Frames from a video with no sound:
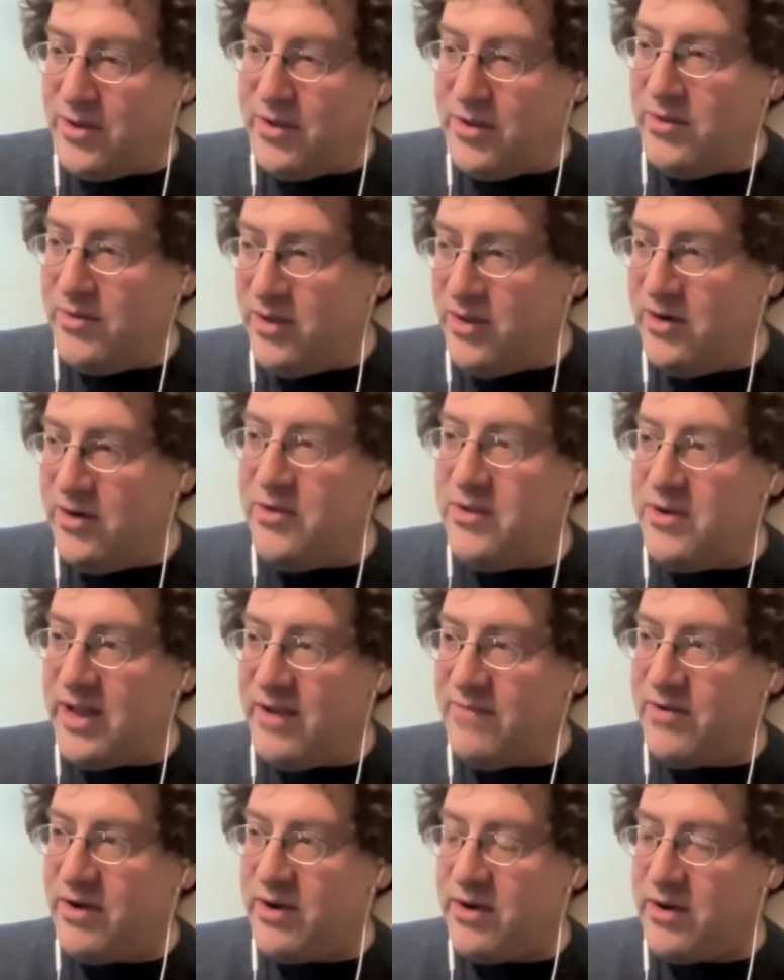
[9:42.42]
you'd
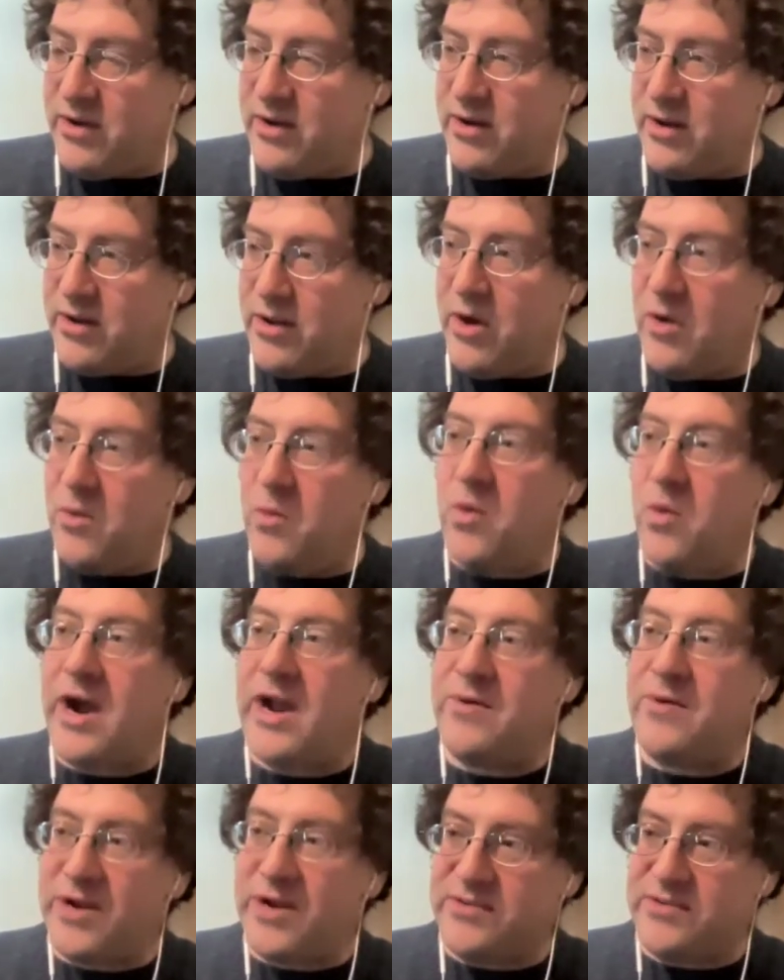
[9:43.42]
have a
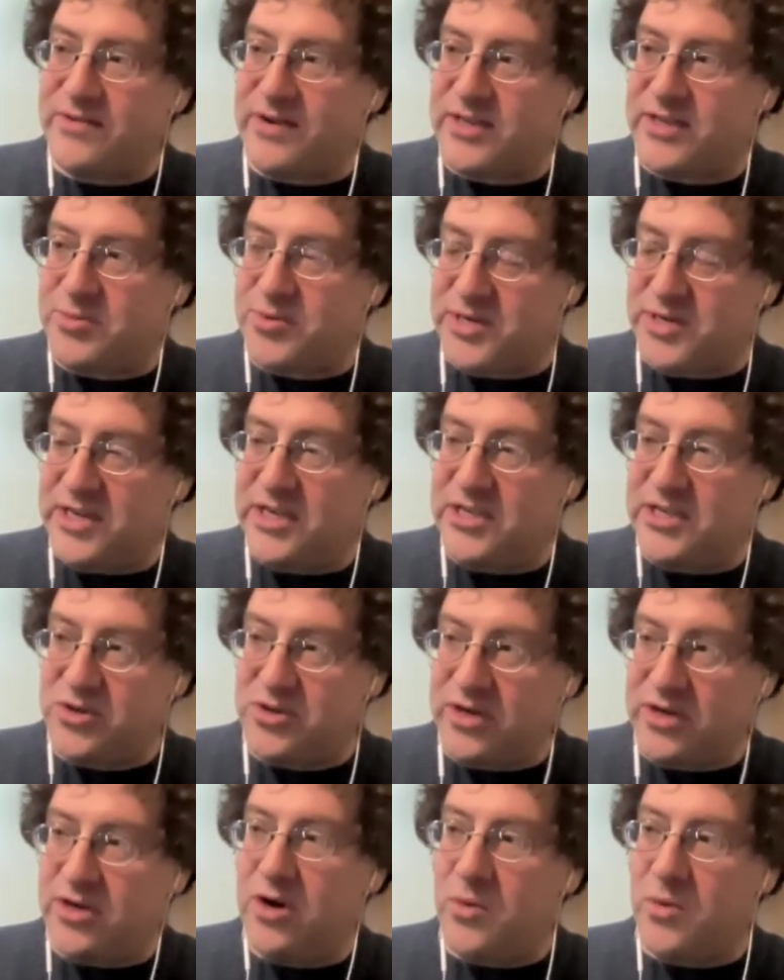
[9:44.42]
wide range of expertise, or
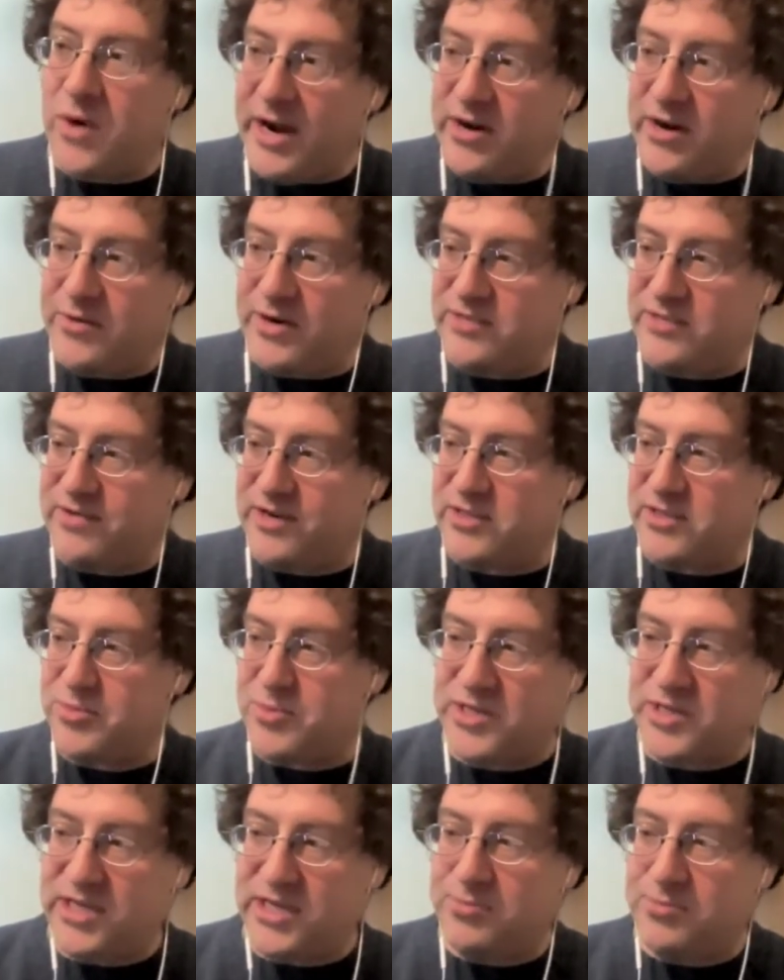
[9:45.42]
a wider range of
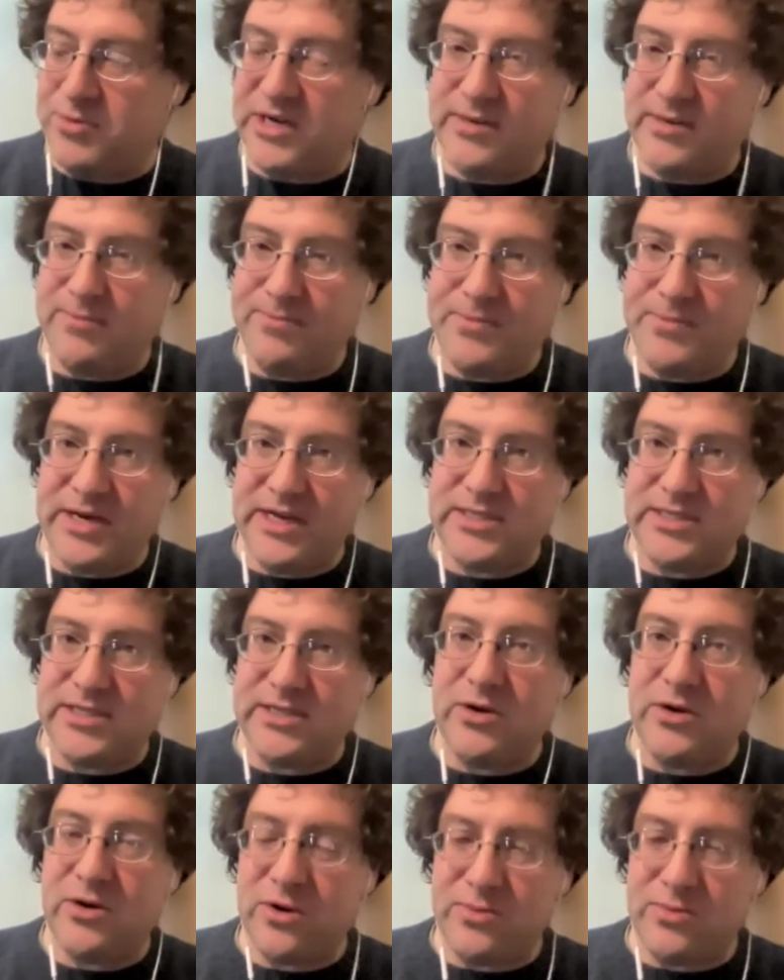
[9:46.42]
expertise, but it's
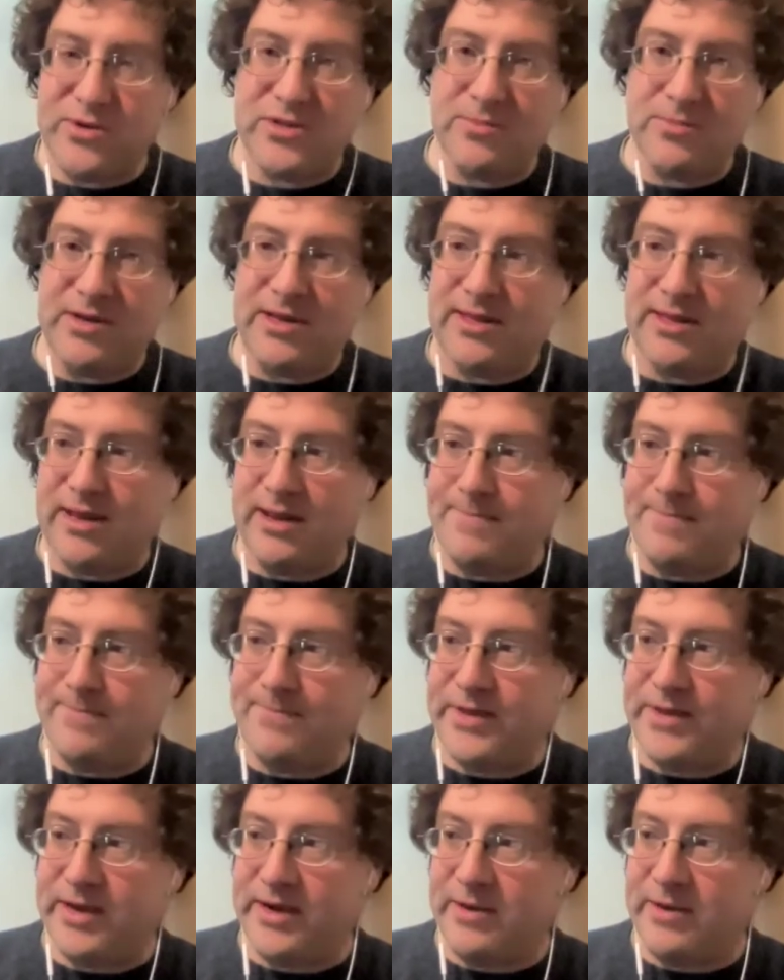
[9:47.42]
notable to me that
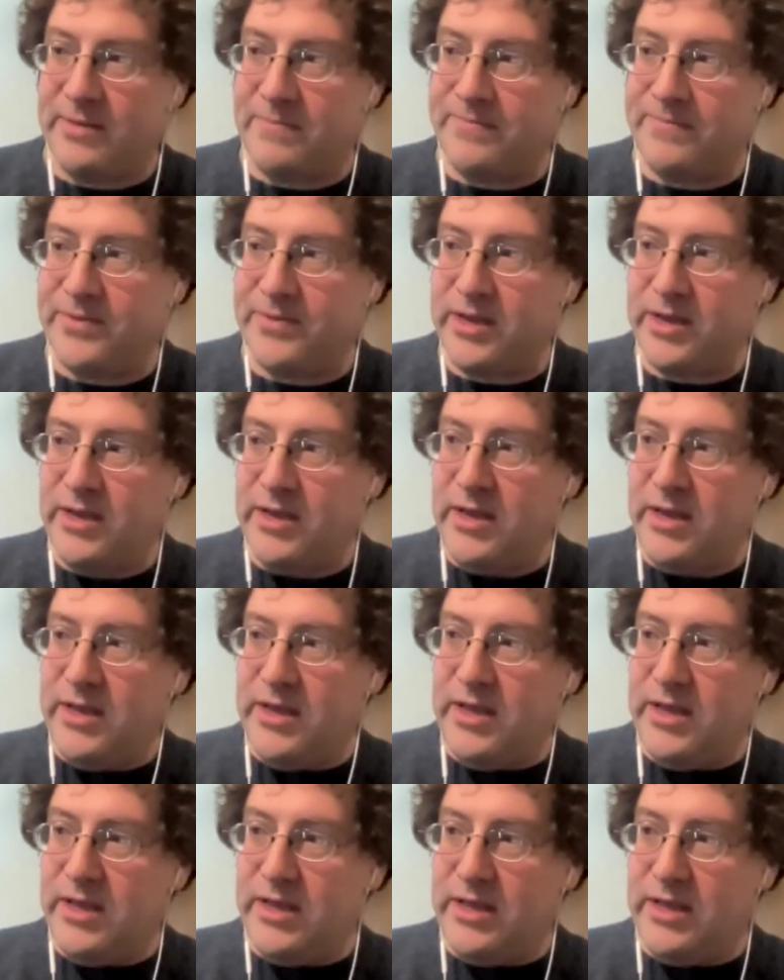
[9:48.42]

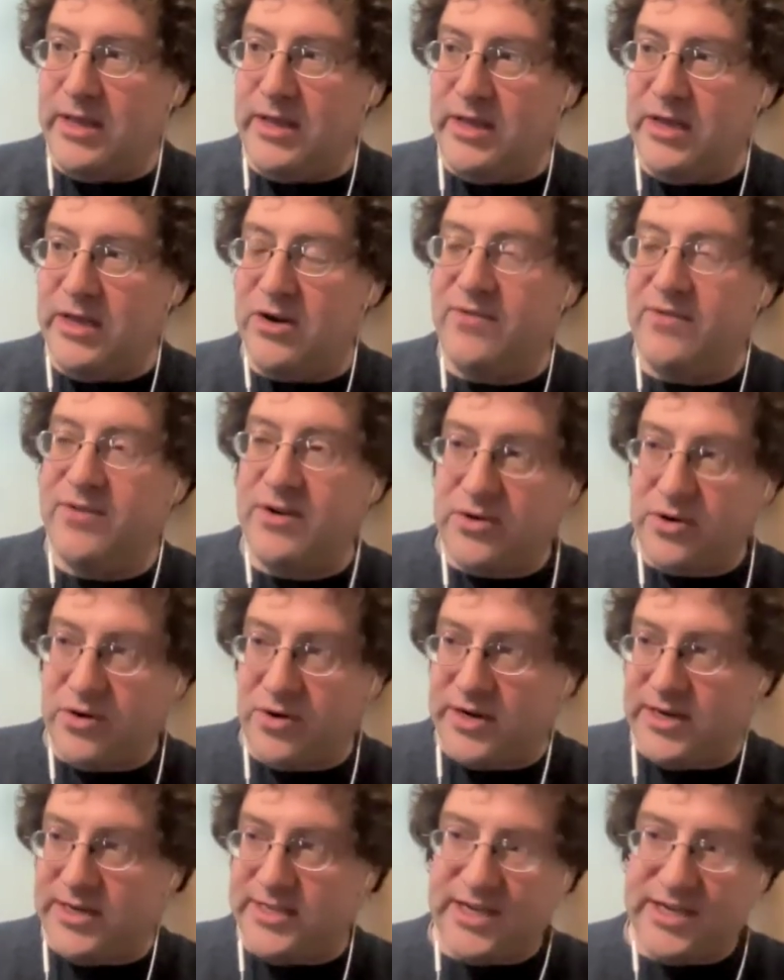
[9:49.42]
even an
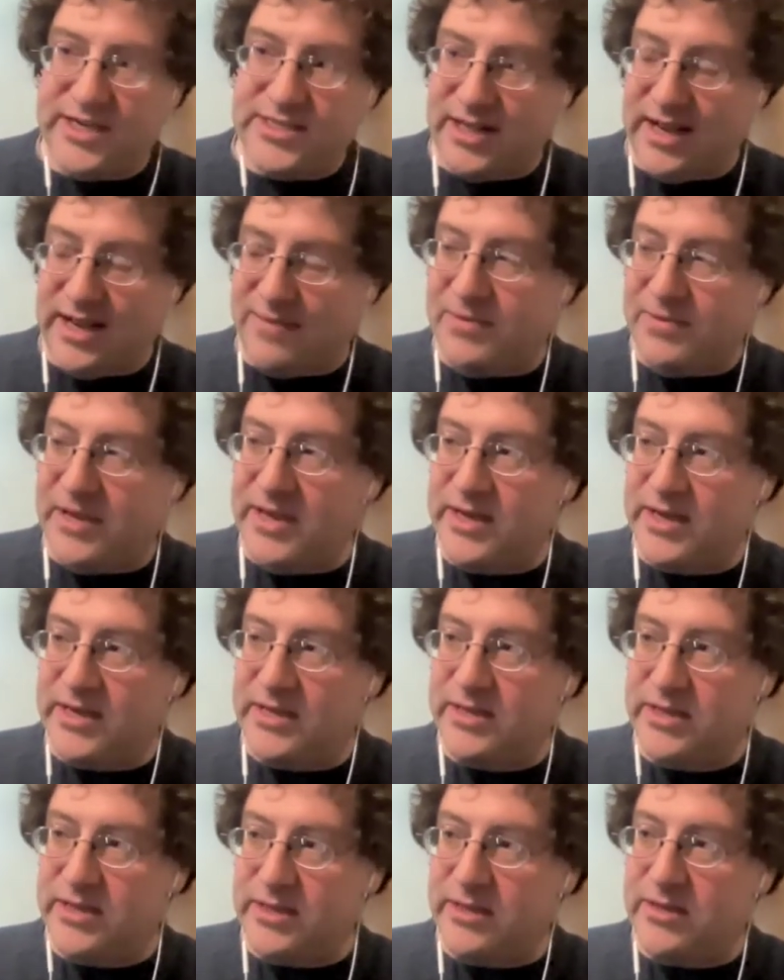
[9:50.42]
organization that big
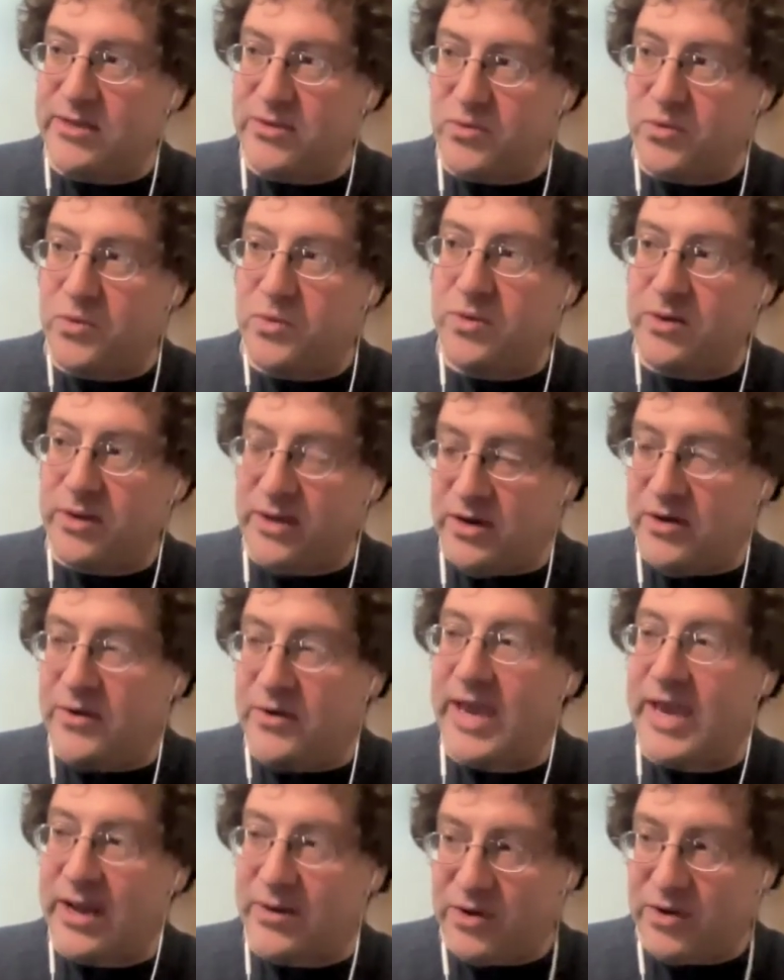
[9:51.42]

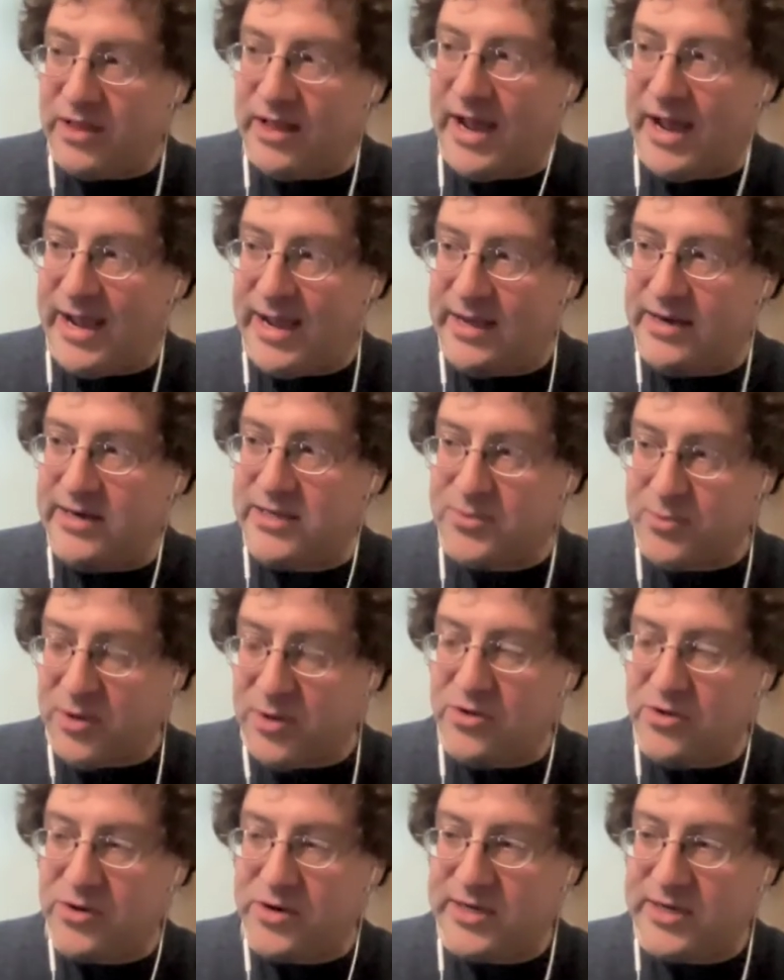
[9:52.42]
can rely on a
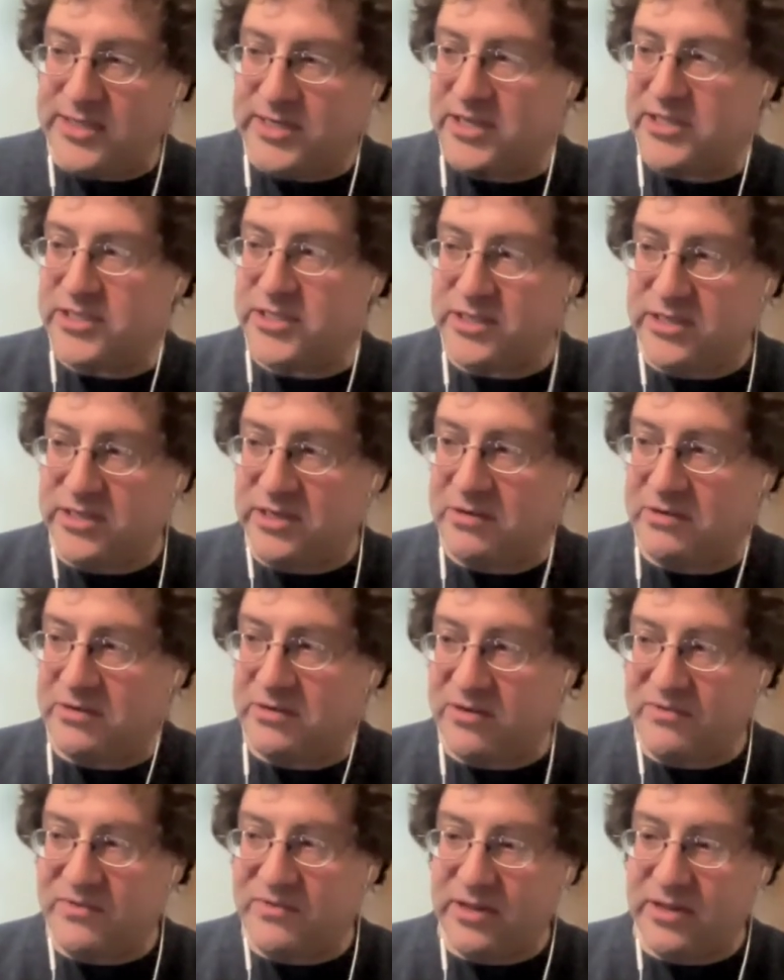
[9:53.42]
smaller organization to
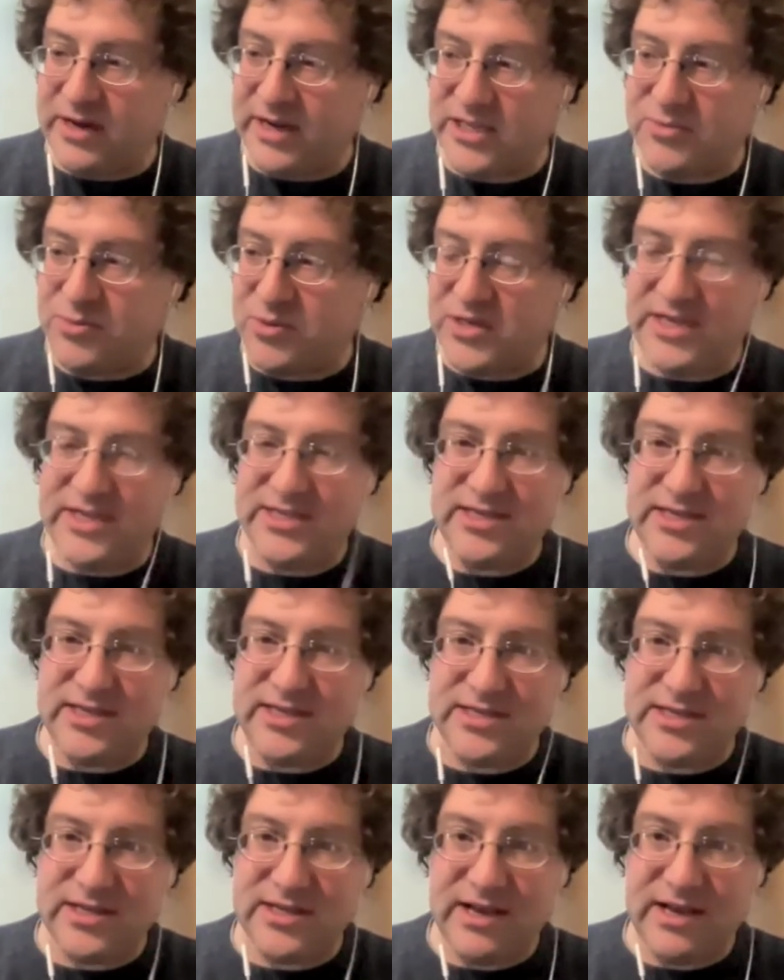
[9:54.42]
fill in expertise it
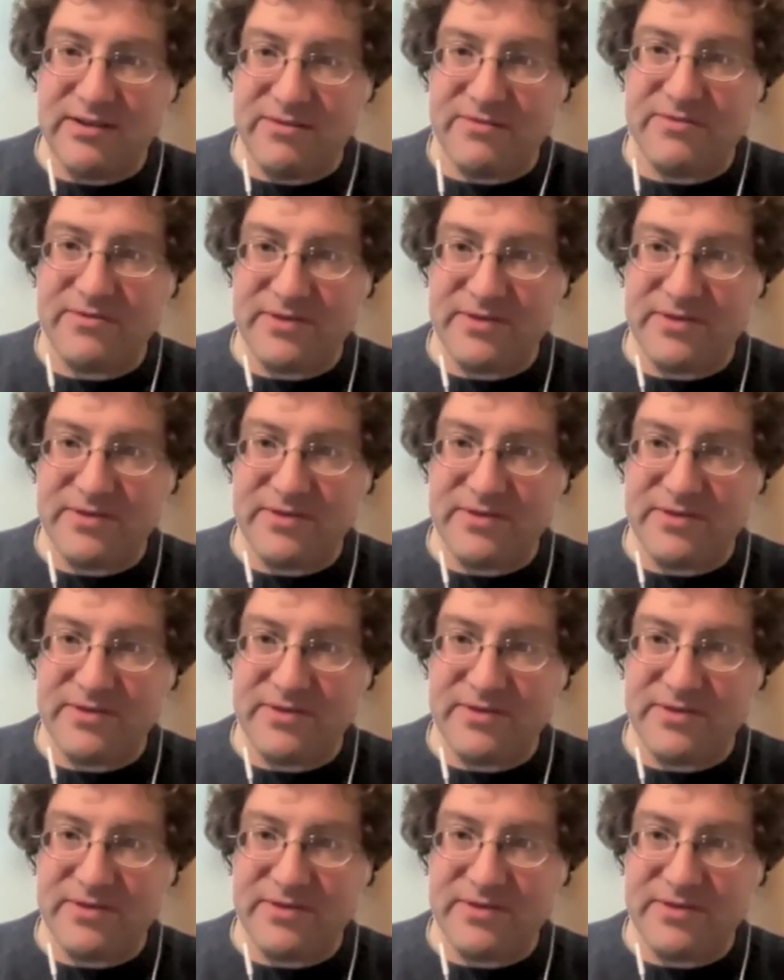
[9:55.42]
doesn't have.